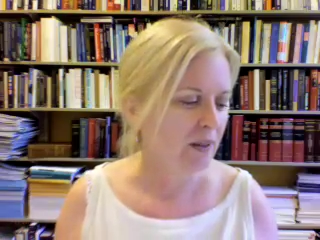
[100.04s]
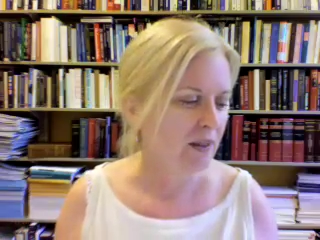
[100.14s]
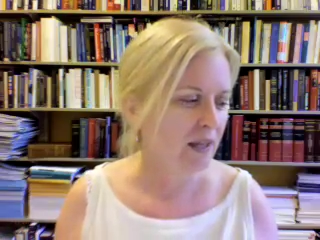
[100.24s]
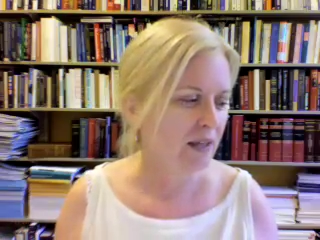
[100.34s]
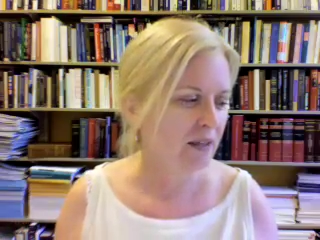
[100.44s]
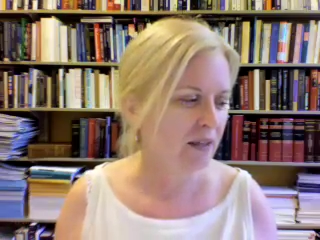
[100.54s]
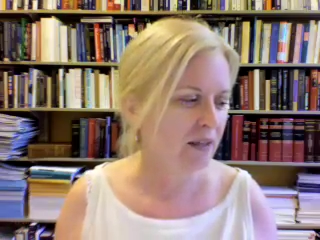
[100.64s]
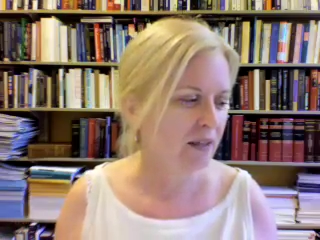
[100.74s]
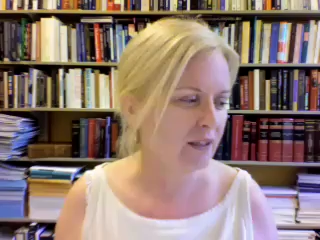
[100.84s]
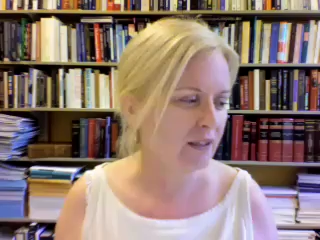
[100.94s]
then
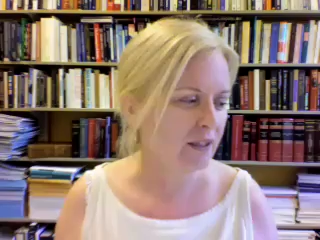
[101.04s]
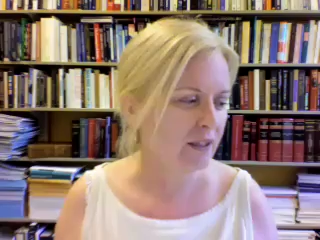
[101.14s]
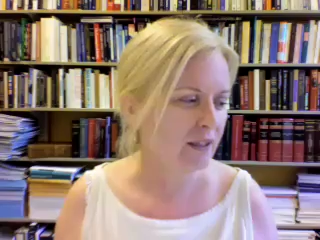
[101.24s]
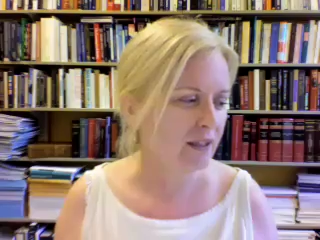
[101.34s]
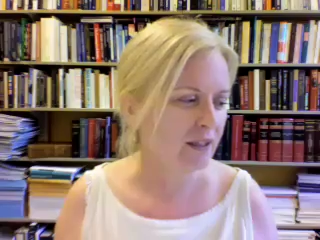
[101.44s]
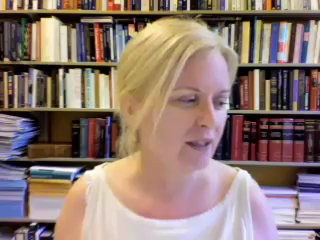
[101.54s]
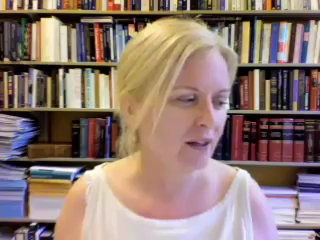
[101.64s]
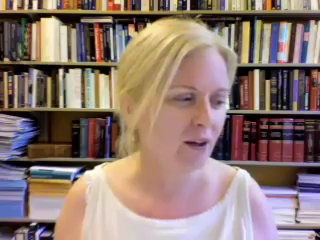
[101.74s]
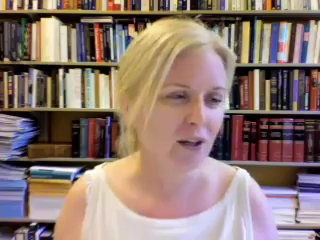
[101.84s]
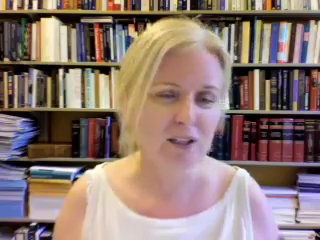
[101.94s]

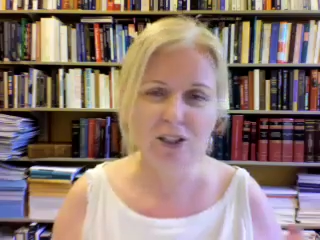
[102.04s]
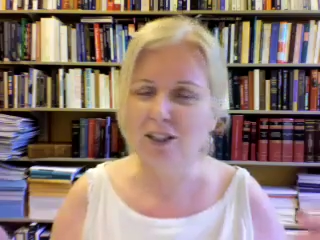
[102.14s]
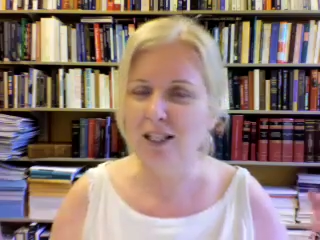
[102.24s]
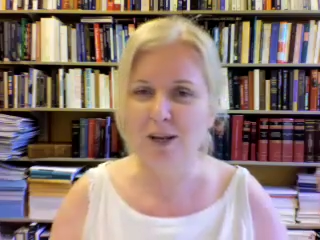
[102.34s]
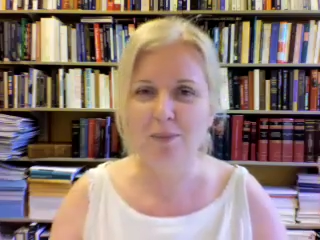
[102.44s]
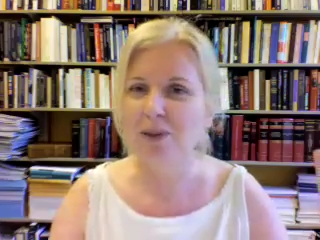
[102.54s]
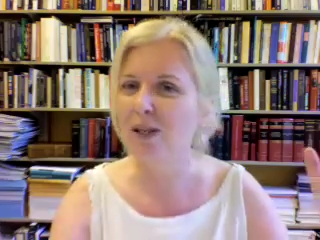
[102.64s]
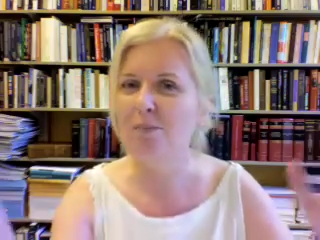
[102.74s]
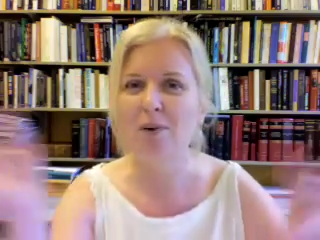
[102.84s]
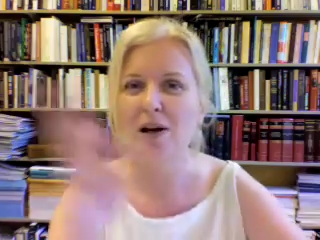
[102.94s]
just like a
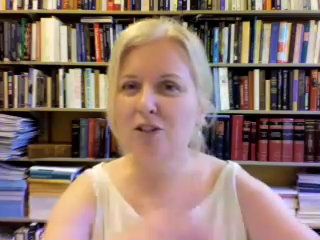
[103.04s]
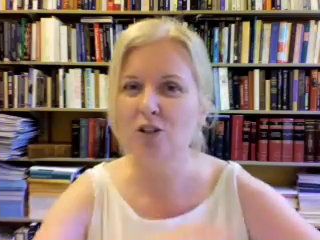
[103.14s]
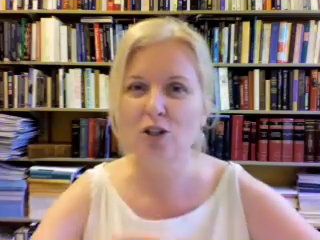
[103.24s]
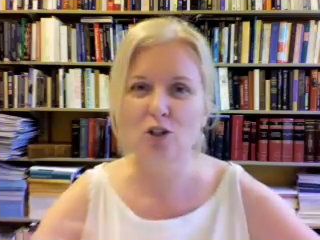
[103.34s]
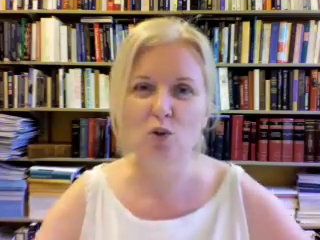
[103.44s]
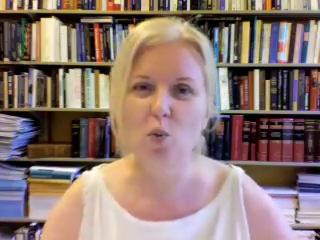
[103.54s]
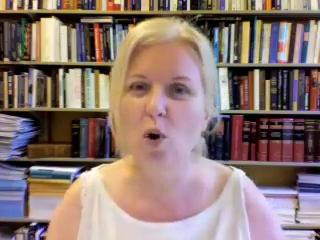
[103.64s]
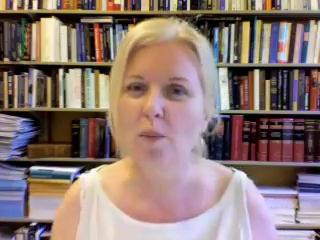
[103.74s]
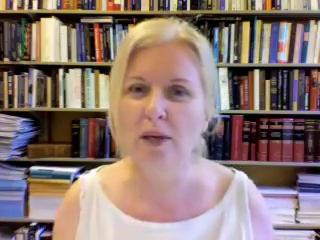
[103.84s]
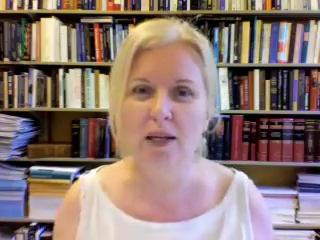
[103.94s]
million bugs start
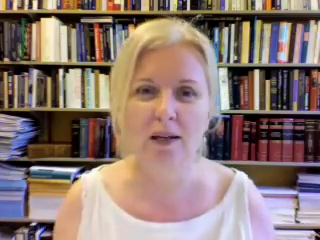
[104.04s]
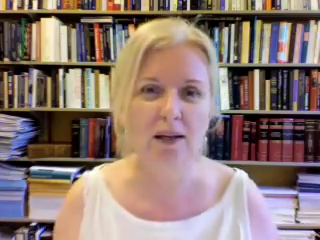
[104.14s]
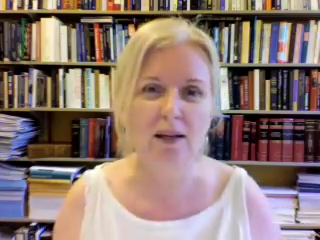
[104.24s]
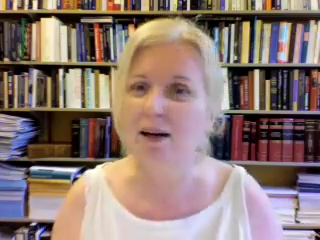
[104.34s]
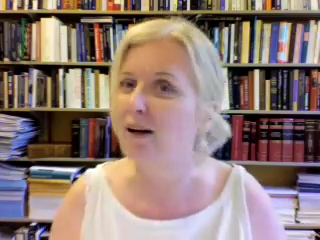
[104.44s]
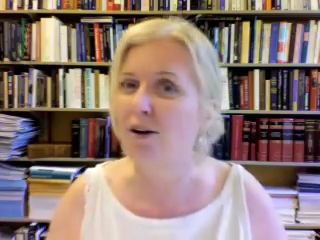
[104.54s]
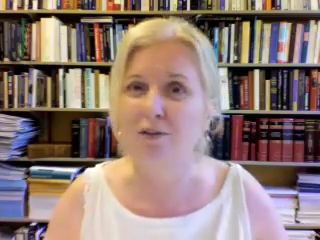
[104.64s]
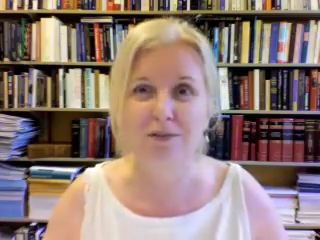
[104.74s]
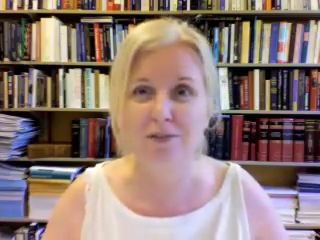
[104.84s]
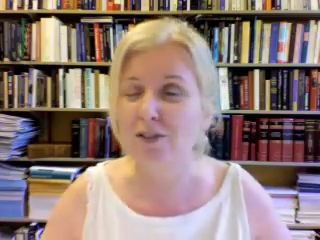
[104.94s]
swarming
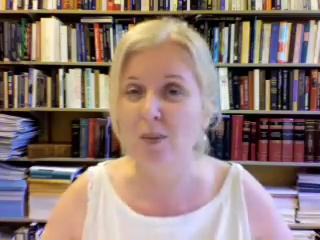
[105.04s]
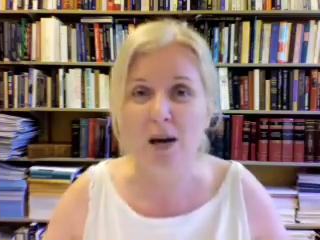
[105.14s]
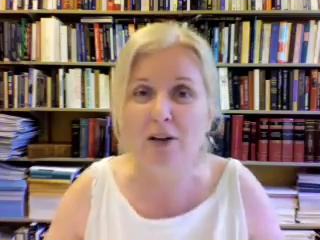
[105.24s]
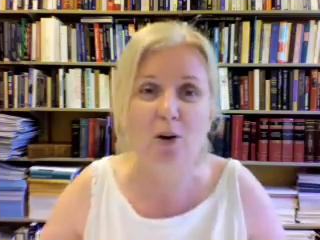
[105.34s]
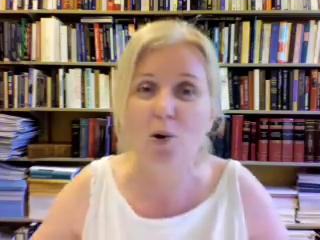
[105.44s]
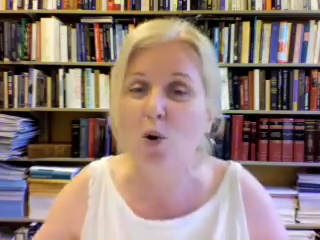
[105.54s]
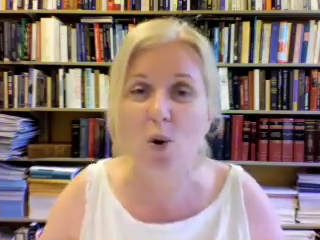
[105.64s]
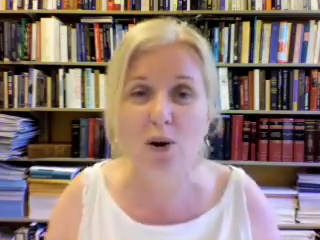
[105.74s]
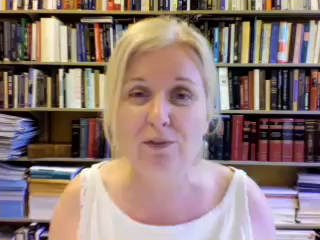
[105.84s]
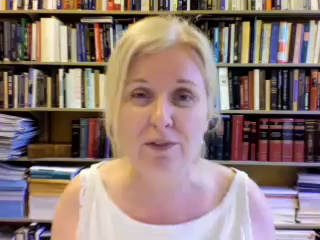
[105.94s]
off of some, I don't know,
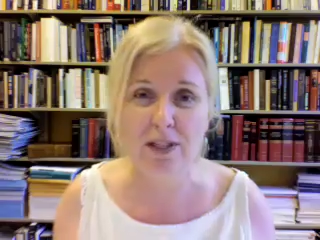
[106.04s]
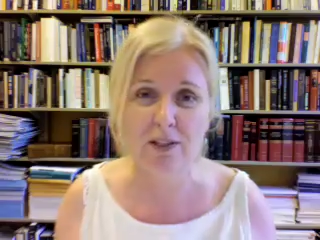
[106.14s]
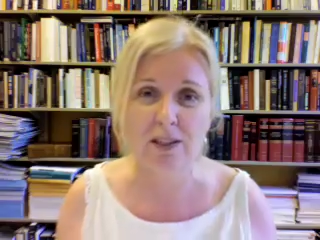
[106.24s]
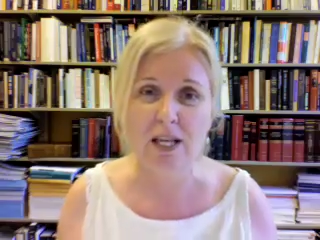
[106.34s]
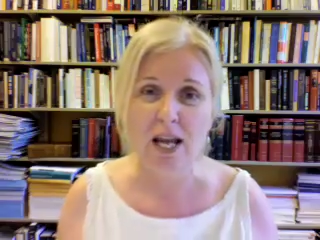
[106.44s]
cornfield,